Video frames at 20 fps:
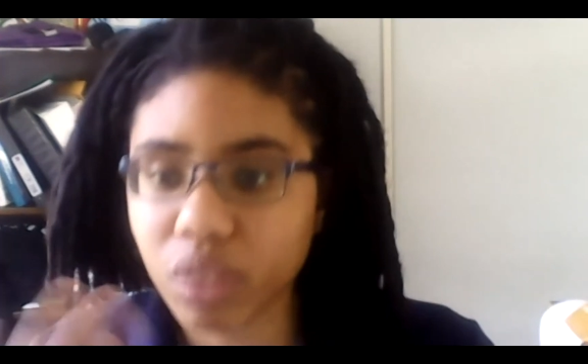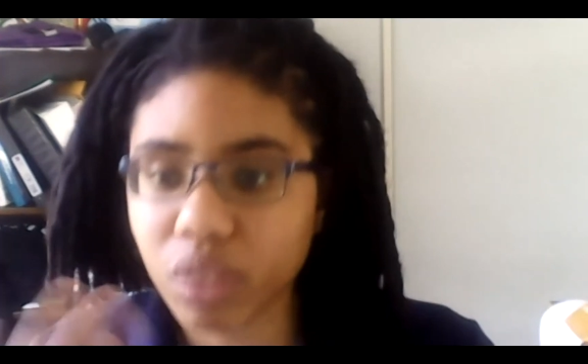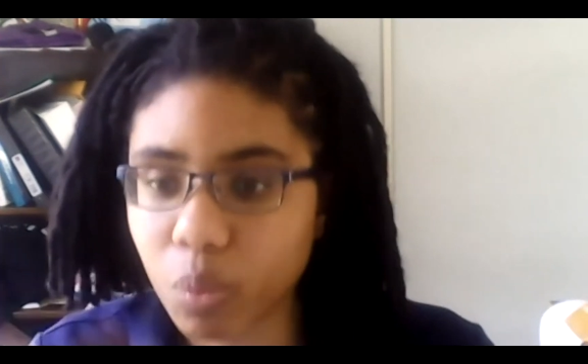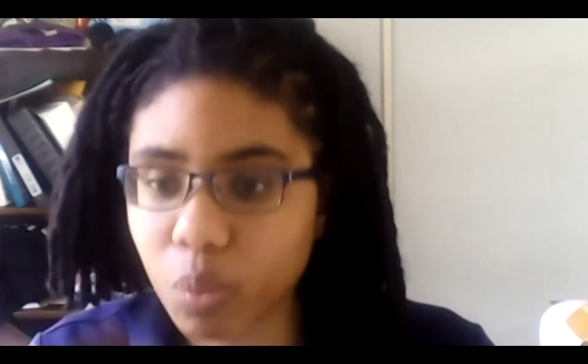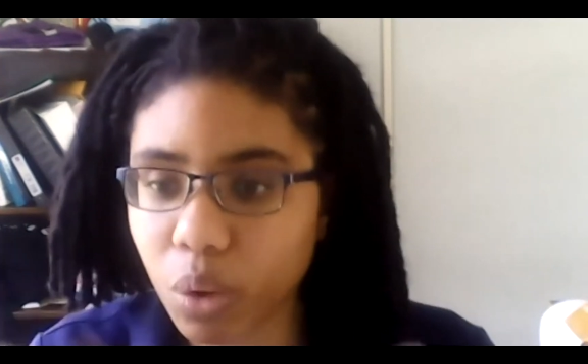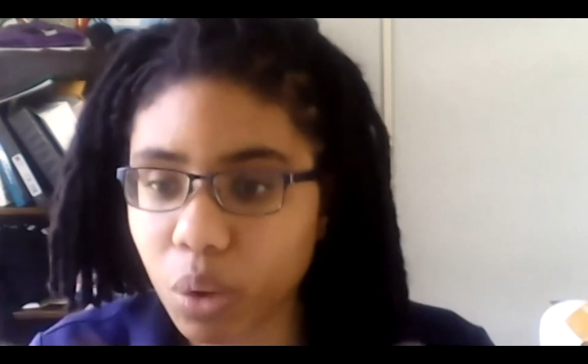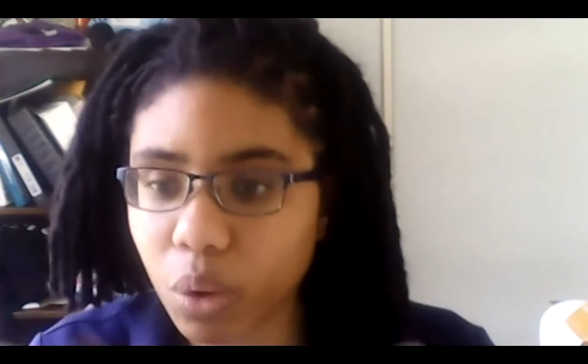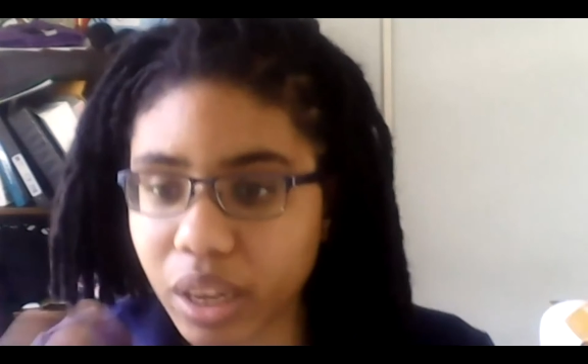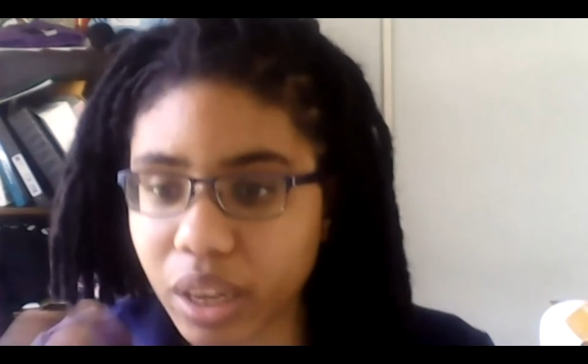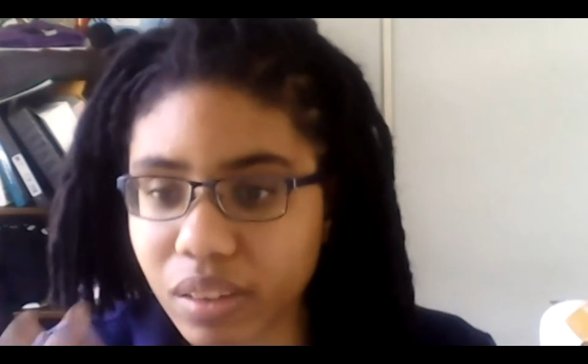and
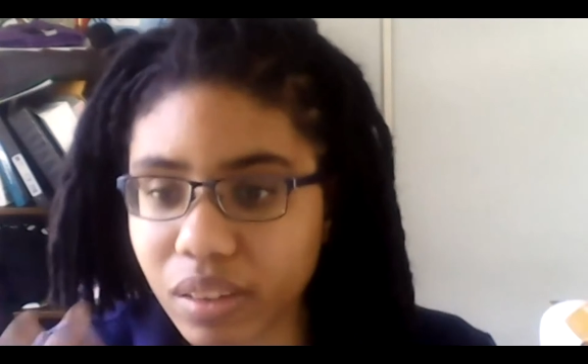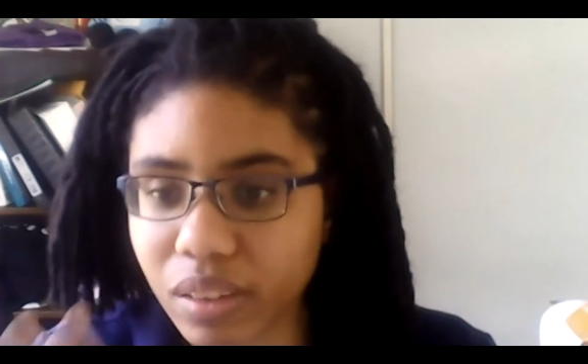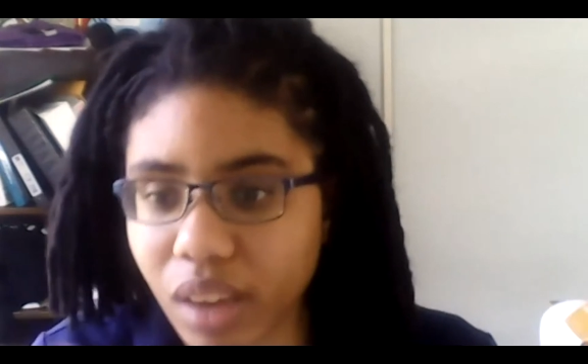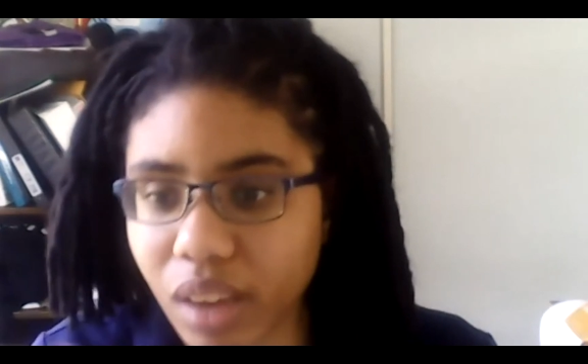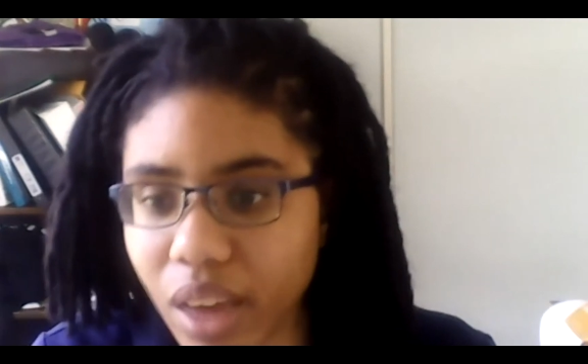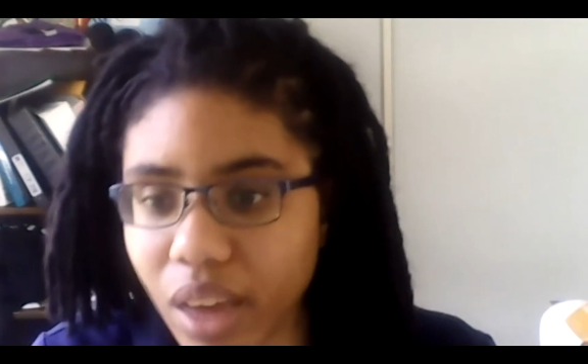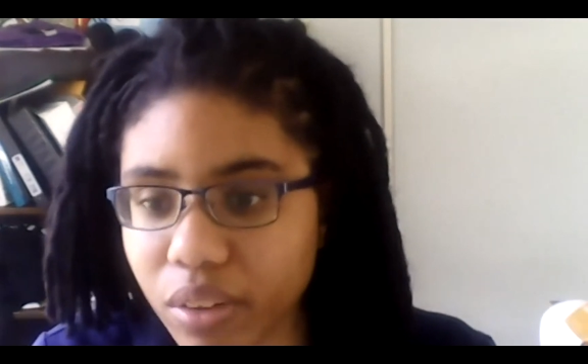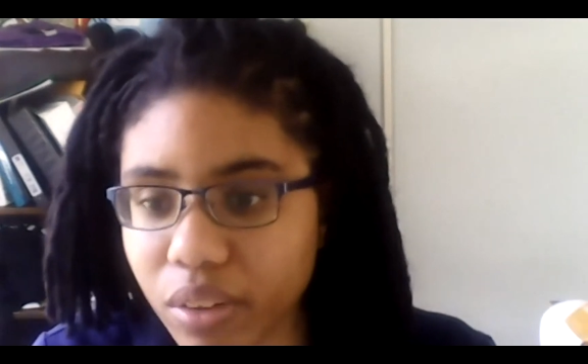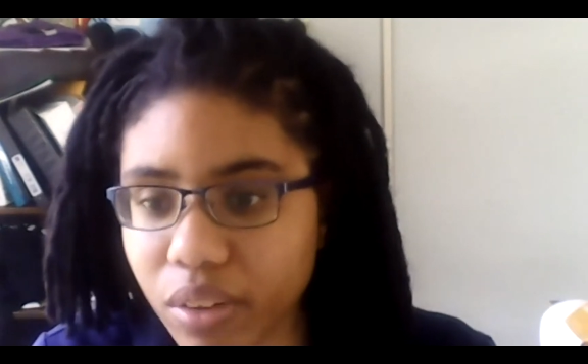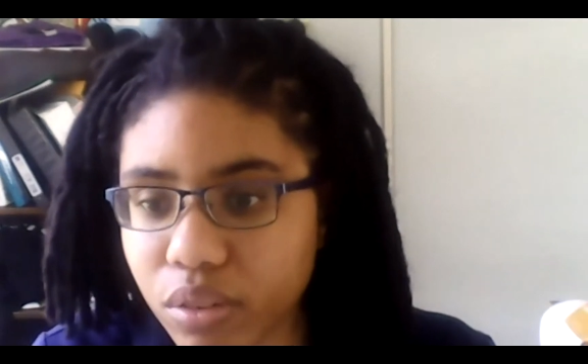working
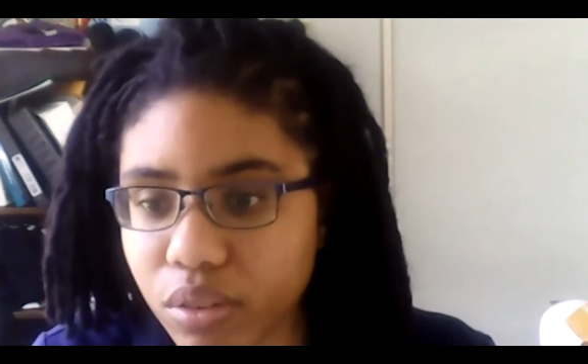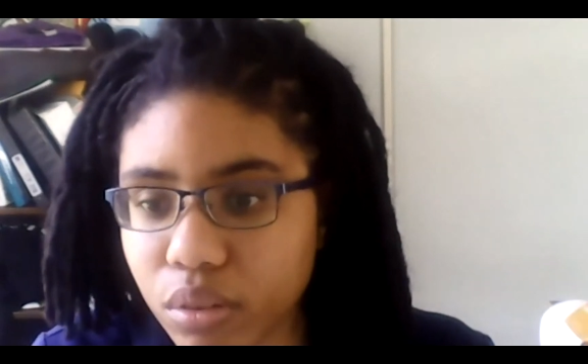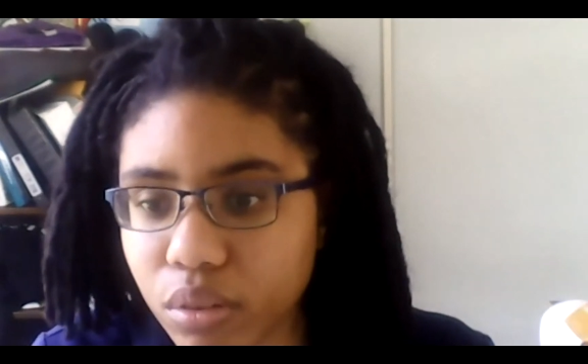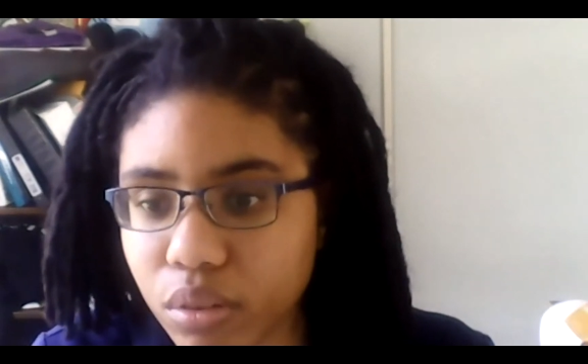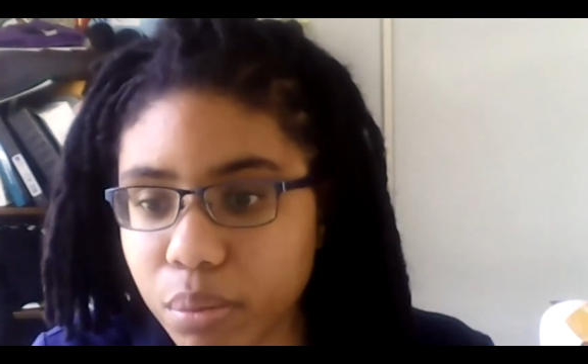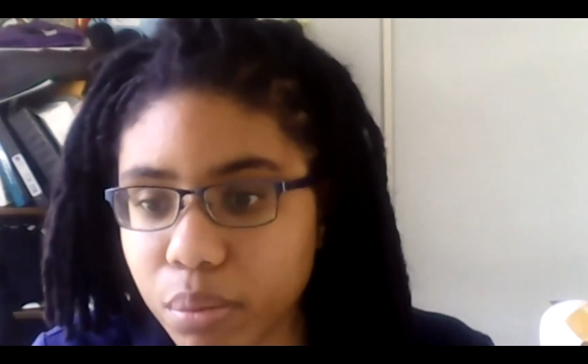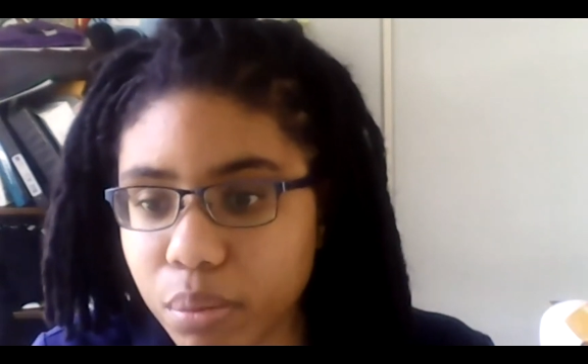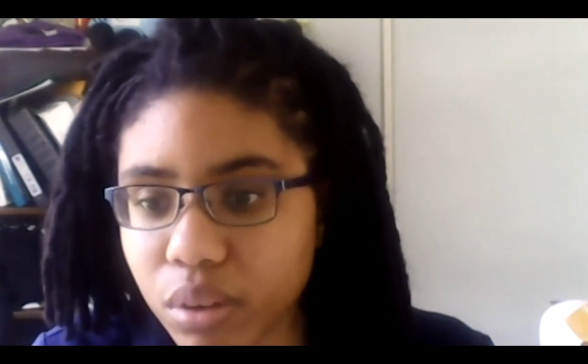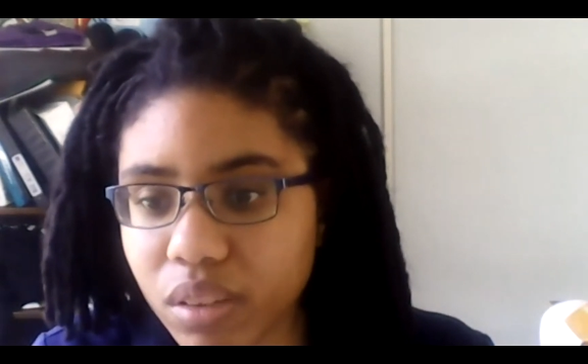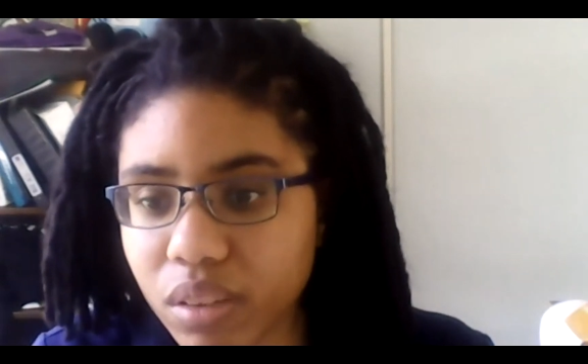together to put